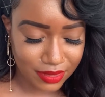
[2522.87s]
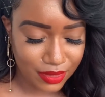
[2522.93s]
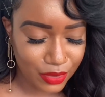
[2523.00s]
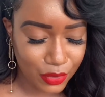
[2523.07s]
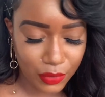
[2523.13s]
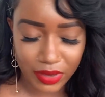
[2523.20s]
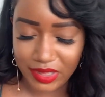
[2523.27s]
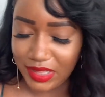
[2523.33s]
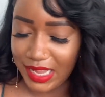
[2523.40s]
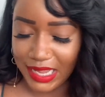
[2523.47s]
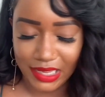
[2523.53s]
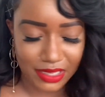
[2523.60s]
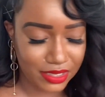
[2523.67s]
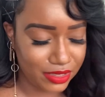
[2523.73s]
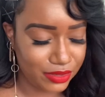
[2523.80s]
Lord,
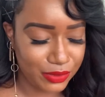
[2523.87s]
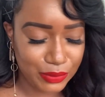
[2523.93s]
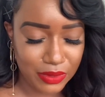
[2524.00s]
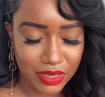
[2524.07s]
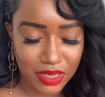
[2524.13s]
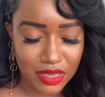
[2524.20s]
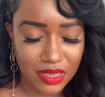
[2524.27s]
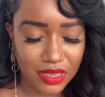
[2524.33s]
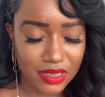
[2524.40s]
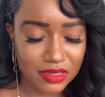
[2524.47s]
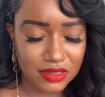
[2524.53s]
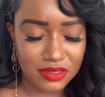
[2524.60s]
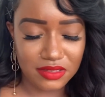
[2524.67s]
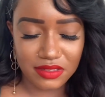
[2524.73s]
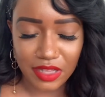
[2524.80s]
thank you
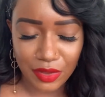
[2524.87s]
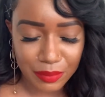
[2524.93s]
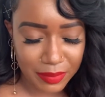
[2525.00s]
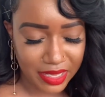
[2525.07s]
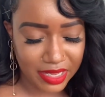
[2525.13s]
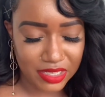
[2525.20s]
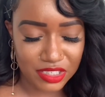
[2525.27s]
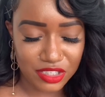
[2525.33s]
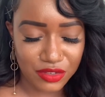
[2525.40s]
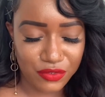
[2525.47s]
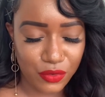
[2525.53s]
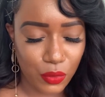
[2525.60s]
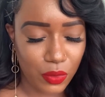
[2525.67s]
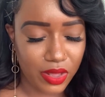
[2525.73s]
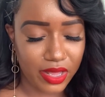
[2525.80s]
so much
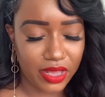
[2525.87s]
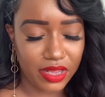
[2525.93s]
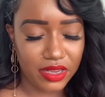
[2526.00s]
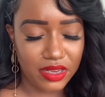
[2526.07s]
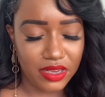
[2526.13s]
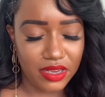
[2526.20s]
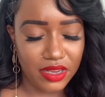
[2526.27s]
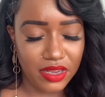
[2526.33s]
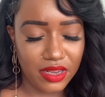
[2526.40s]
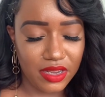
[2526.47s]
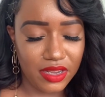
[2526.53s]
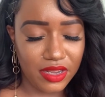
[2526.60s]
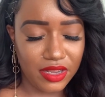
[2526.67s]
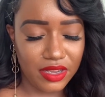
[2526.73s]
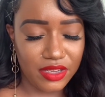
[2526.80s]
for
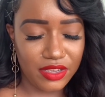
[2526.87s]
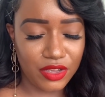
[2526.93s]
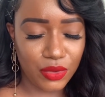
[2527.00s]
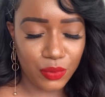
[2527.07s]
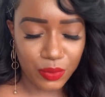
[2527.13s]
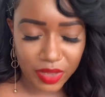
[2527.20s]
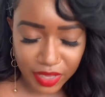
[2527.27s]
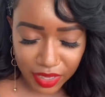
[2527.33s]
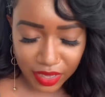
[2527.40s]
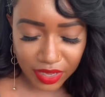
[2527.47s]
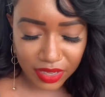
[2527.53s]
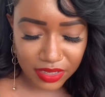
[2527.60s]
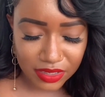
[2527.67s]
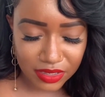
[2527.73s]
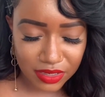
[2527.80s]
your
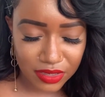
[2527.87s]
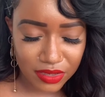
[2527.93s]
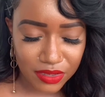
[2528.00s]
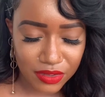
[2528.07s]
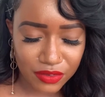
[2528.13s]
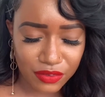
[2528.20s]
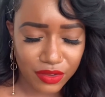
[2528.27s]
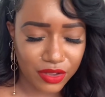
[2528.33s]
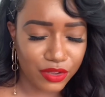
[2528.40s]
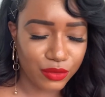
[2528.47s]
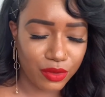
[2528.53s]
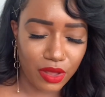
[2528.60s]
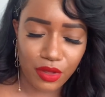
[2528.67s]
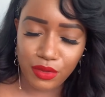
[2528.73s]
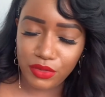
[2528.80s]
word, for
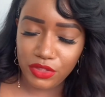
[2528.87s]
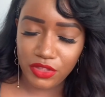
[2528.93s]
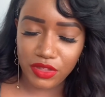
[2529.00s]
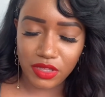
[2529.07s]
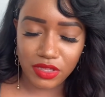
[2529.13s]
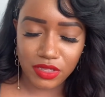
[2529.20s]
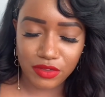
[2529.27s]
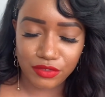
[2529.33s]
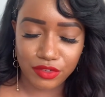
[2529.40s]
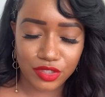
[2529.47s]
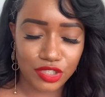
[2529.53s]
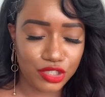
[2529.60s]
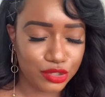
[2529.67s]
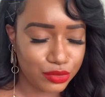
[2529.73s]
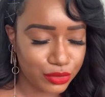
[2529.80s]
growth,
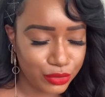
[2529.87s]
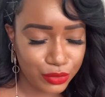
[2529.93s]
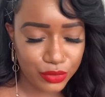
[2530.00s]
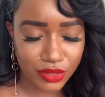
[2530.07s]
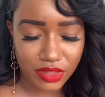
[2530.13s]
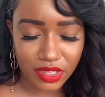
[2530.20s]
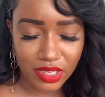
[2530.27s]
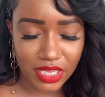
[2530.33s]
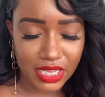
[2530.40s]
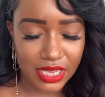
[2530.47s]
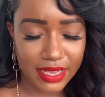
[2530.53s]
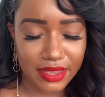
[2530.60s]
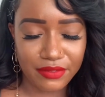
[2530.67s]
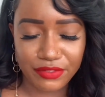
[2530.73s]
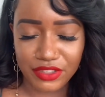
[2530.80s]
for truth,
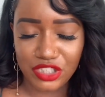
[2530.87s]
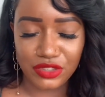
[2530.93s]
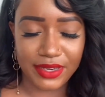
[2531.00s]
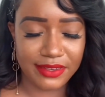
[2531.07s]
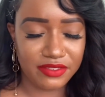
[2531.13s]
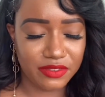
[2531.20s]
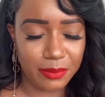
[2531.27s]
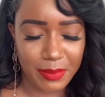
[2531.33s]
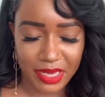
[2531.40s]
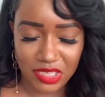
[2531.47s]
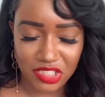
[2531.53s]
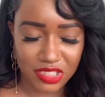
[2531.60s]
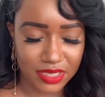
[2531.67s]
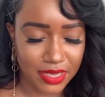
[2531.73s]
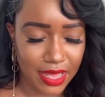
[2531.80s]
and for
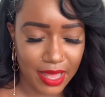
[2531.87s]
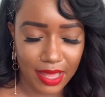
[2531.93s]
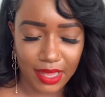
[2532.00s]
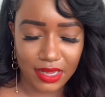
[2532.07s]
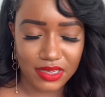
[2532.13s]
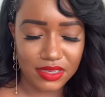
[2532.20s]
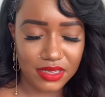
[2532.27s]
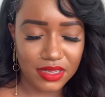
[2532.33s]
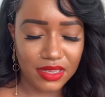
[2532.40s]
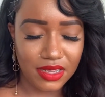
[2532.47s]
transformation, God.